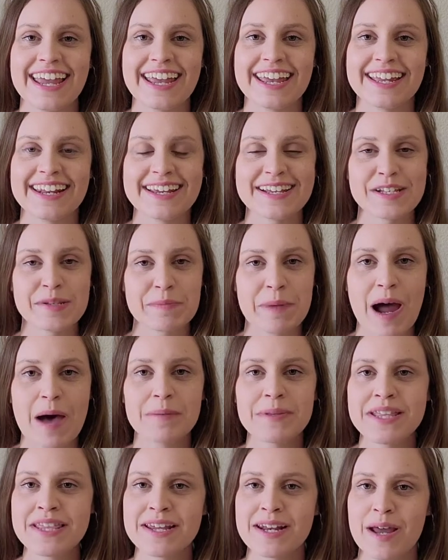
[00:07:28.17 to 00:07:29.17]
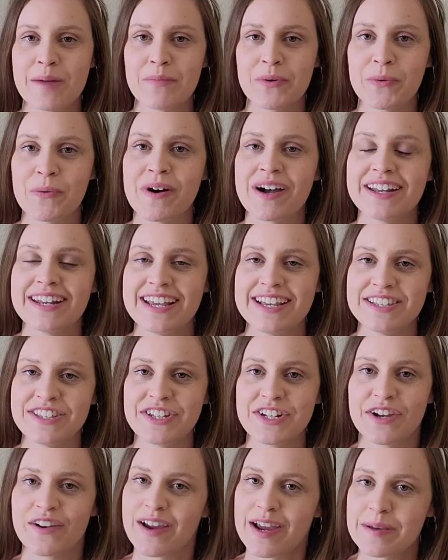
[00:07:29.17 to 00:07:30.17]
it is probably the number one
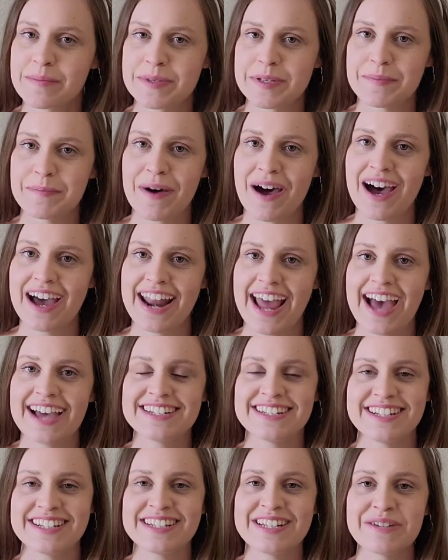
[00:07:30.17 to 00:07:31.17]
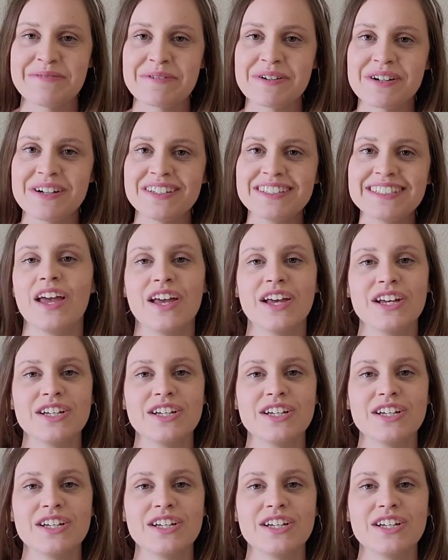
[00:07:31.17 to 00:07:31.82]
Instagram spot at Disney World.